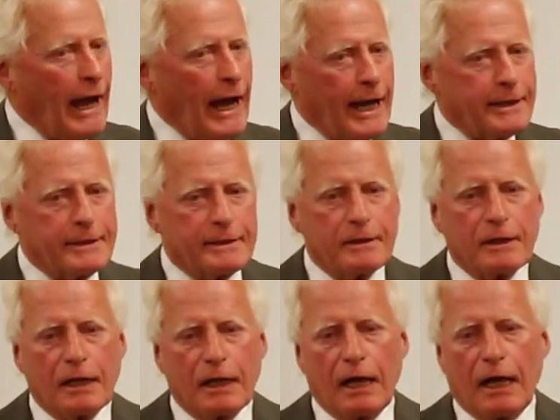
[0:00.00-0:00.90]
And
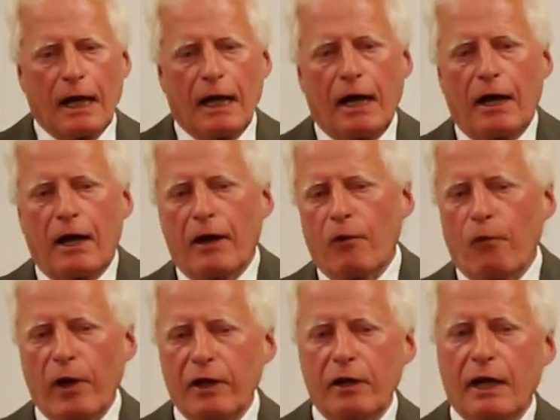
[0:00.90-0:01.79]

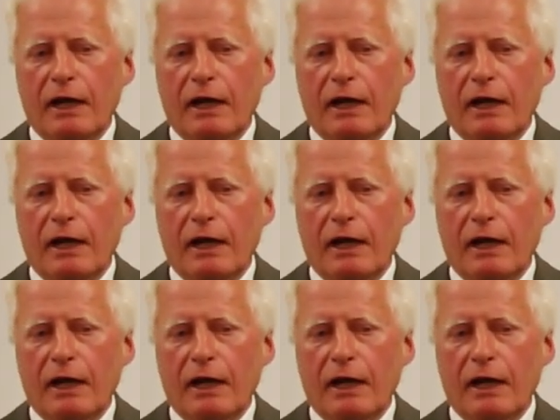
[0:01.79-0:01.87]
when